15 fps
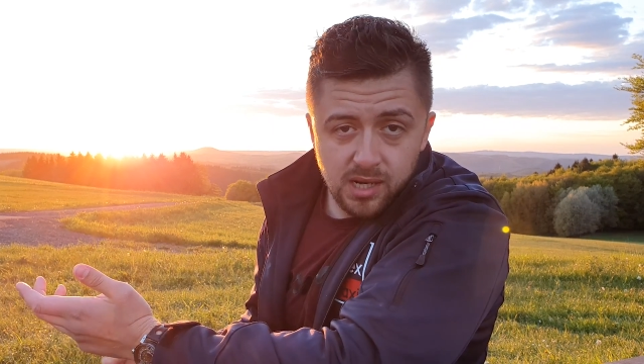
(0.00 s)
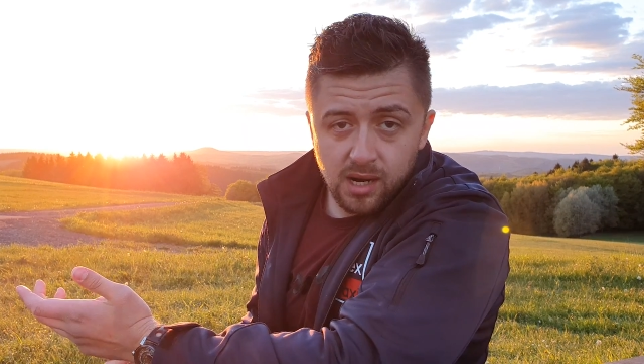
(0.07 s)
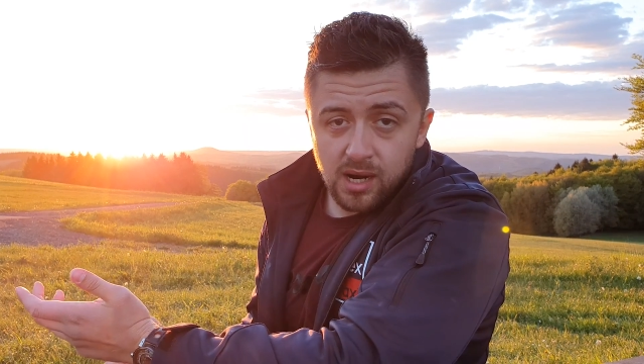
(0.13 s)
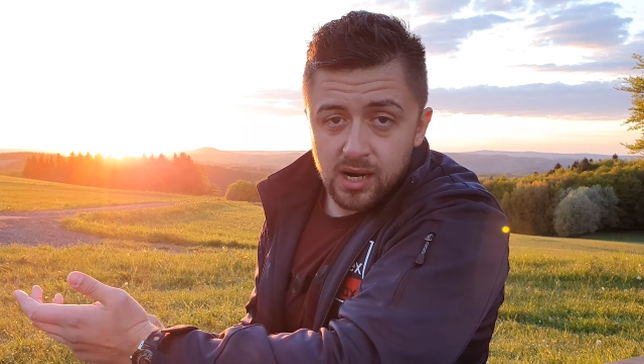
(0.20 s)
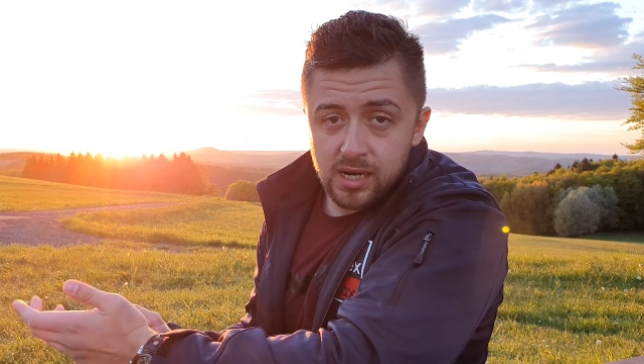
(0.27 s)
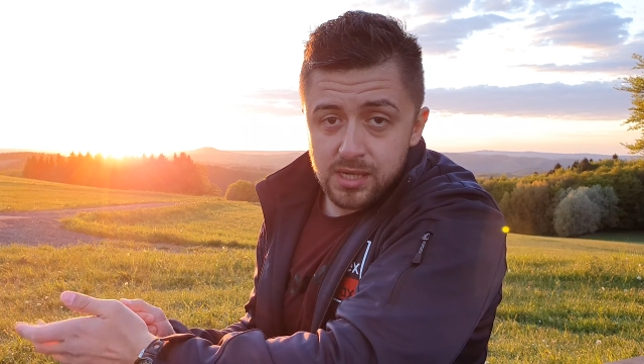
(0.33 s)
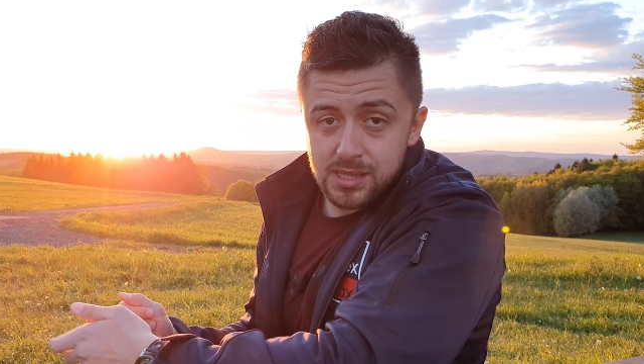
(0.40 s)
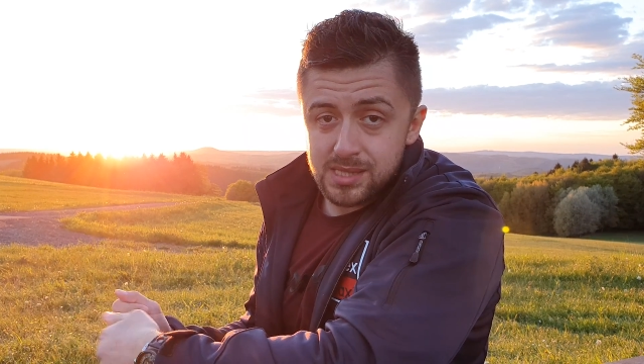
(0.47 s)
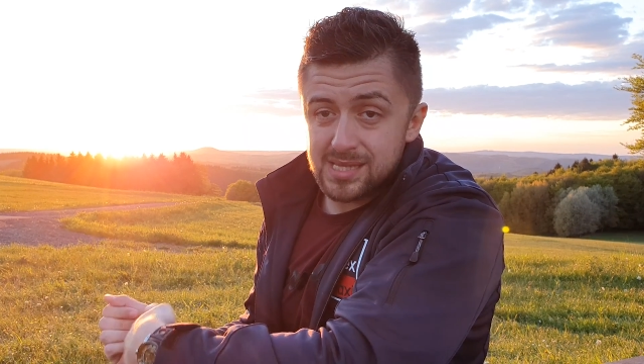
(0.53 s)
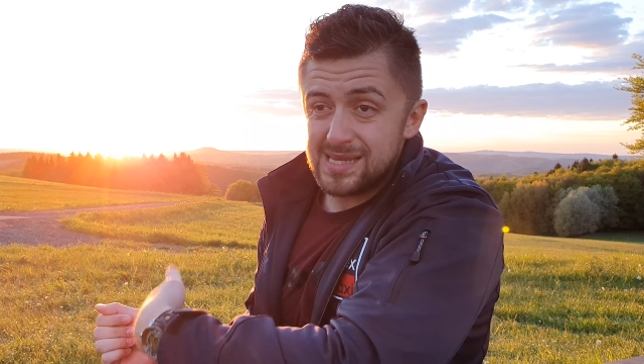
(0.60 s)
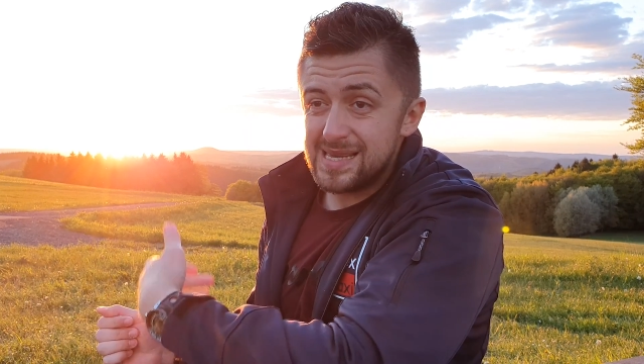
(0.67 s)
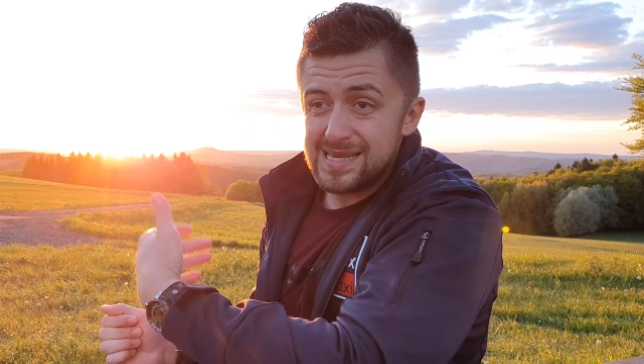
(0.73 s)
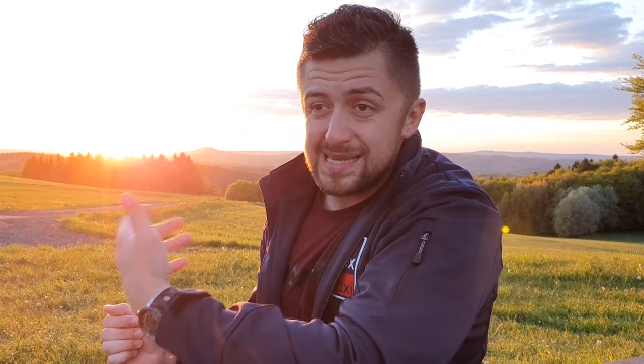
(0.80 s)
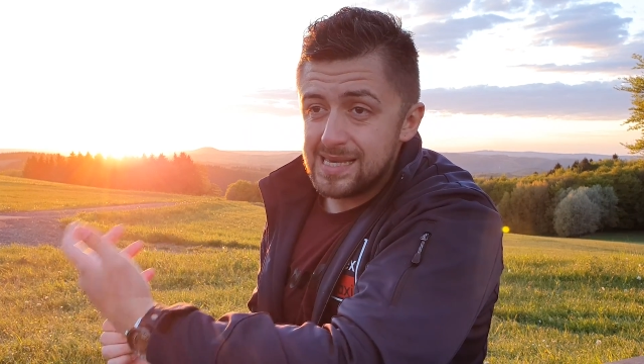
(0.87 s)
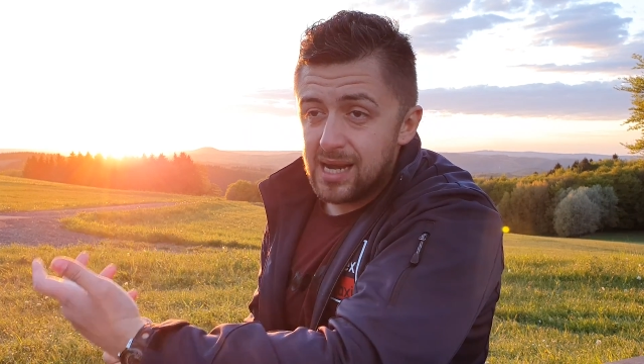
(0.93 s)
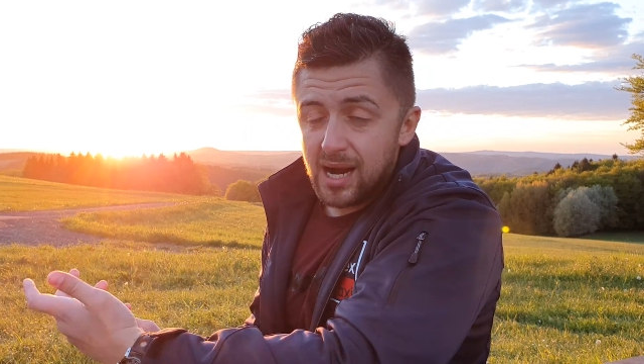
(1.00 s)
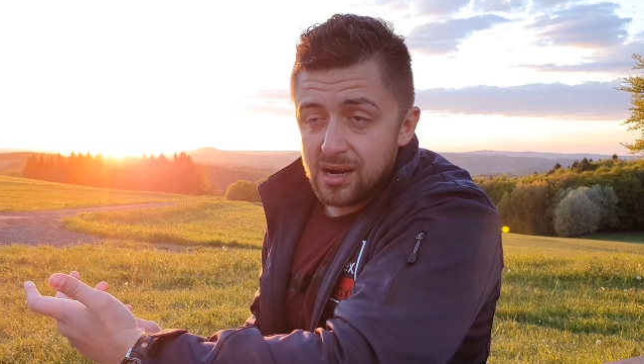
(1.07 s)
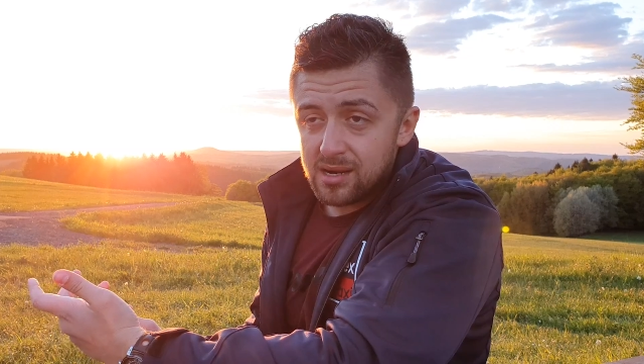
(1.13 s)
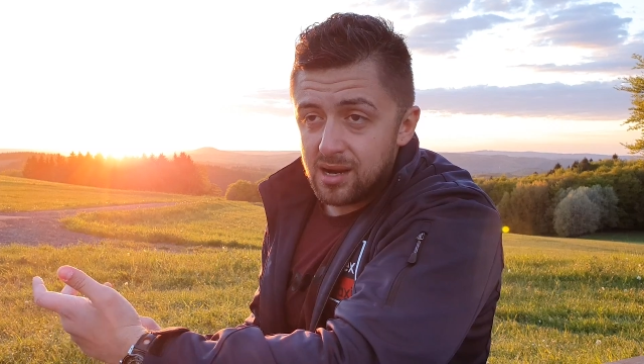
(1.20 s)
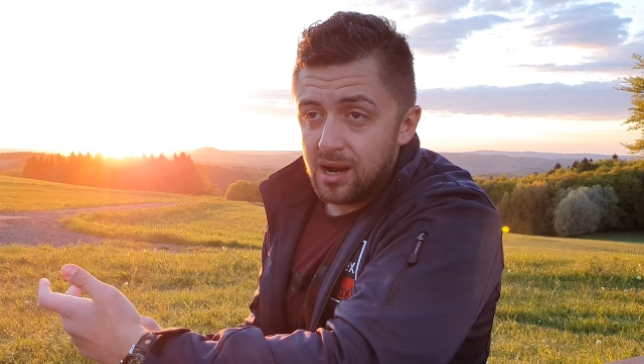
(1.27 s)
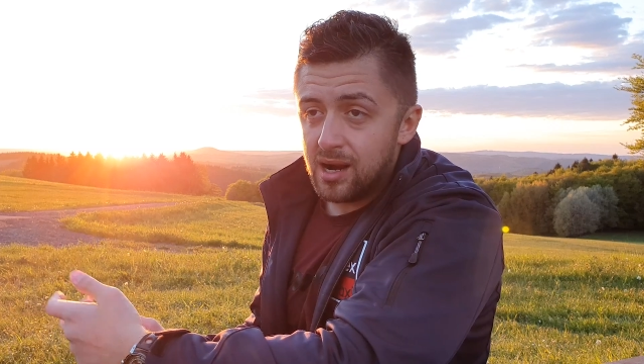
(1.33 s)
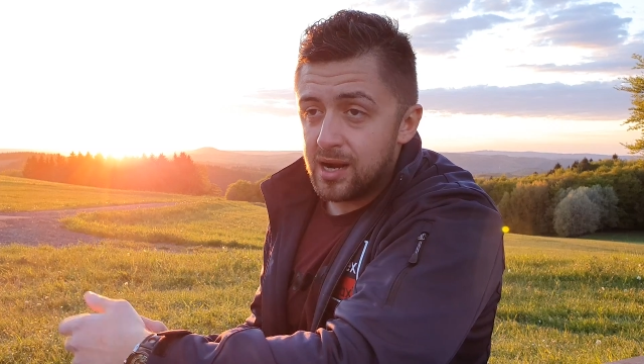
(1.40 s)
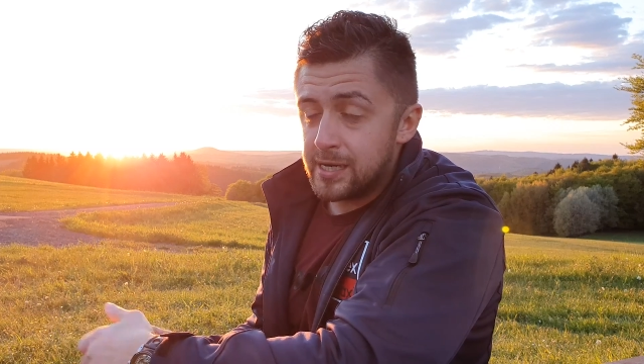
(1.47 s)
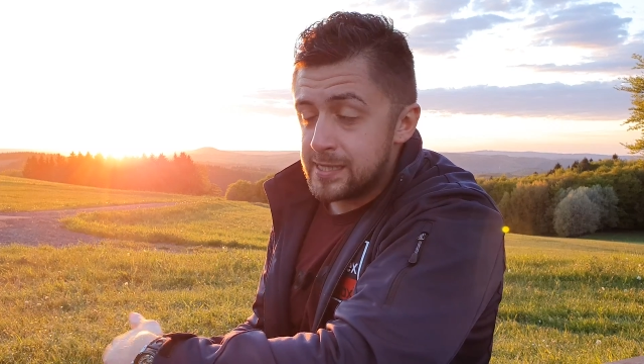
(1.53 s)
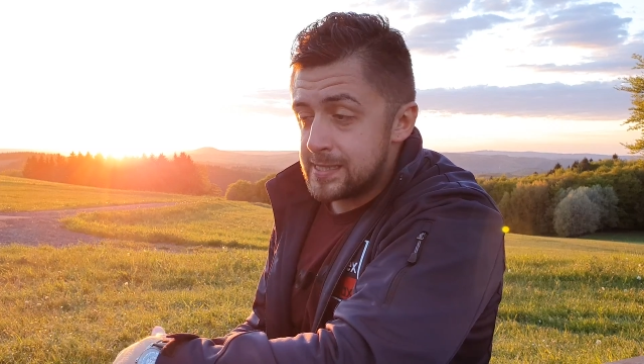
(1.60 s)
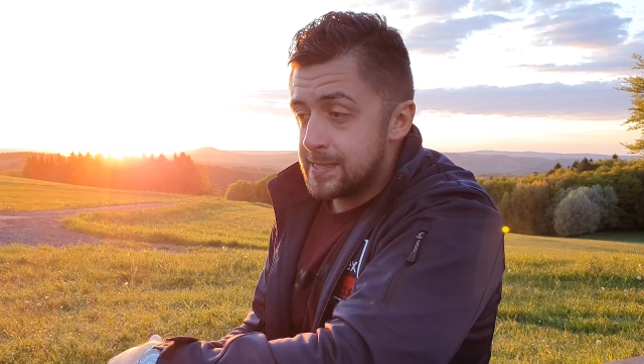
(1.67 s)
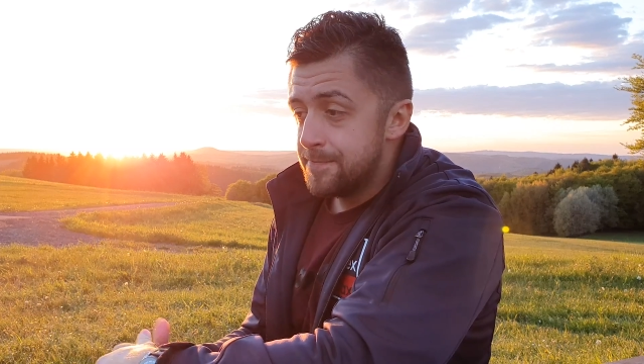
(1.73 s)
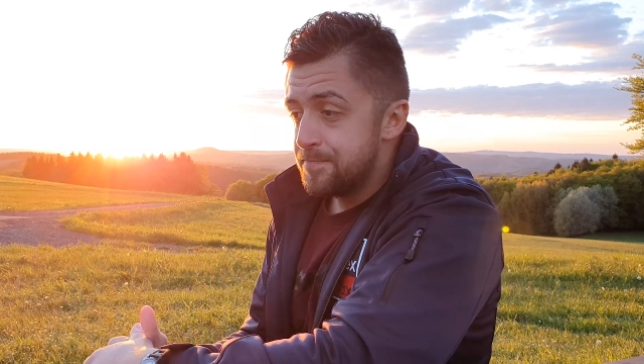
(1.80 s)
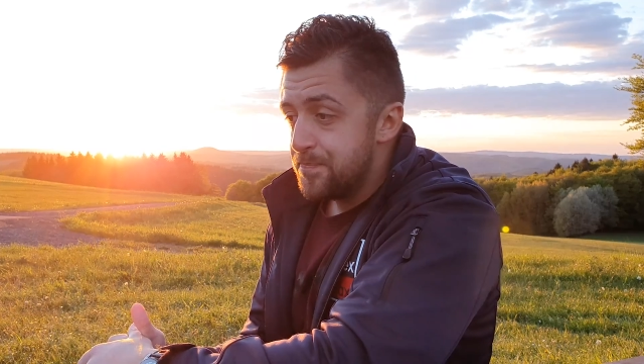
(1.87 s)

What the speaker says: cars, TCR cars.